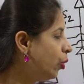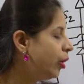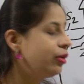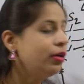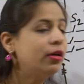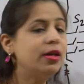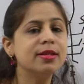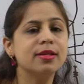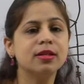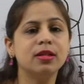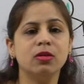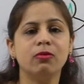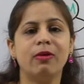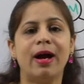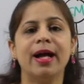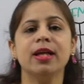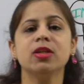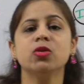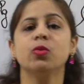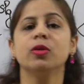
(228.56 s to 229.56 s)
inverter is a
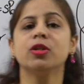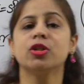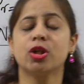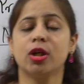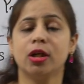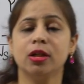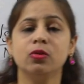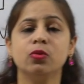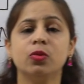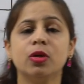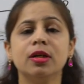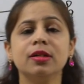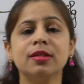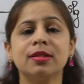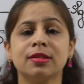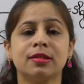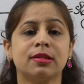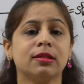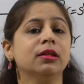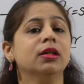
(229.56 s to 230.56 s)
device which
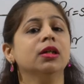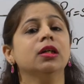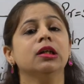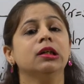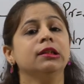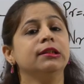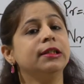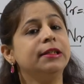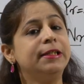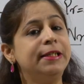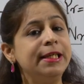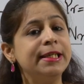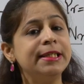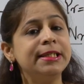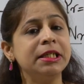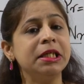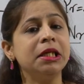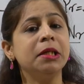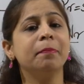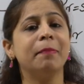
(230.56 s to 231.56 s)
converts the D
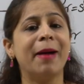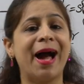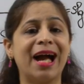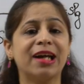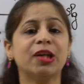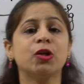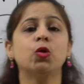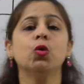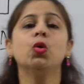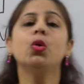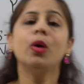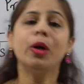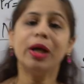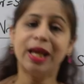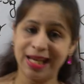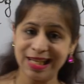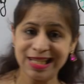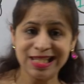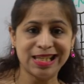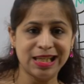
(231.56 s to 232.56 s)
C back to
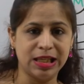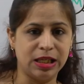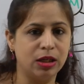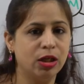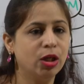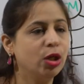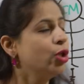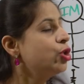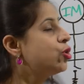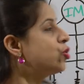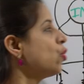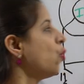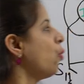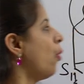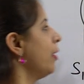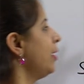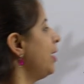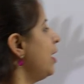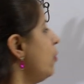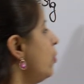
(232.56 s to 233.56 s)
A C. So
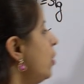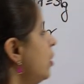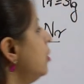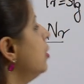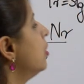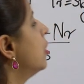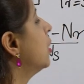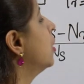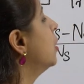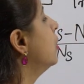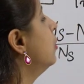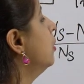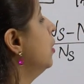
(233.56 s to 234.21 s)
whatever the